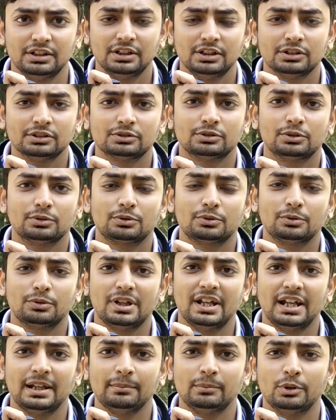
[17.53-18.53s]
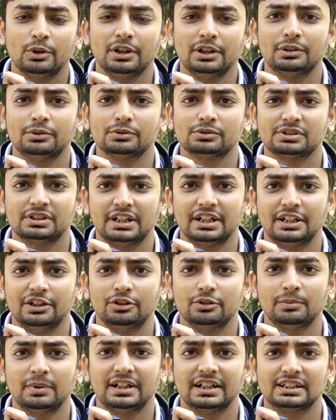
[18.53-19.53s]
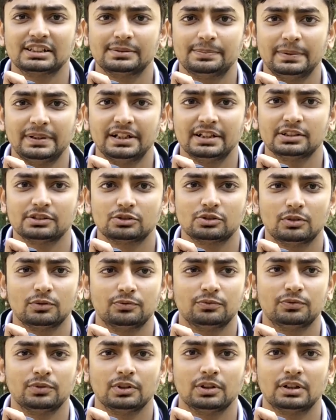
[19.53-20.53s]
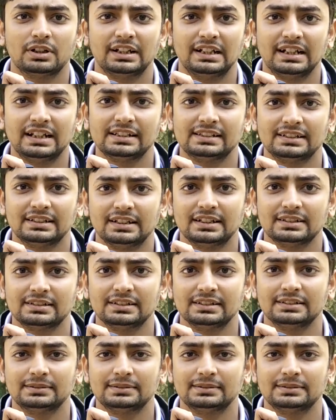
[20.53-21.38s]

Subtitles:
So today I am going to share you my experience of Reliance Industries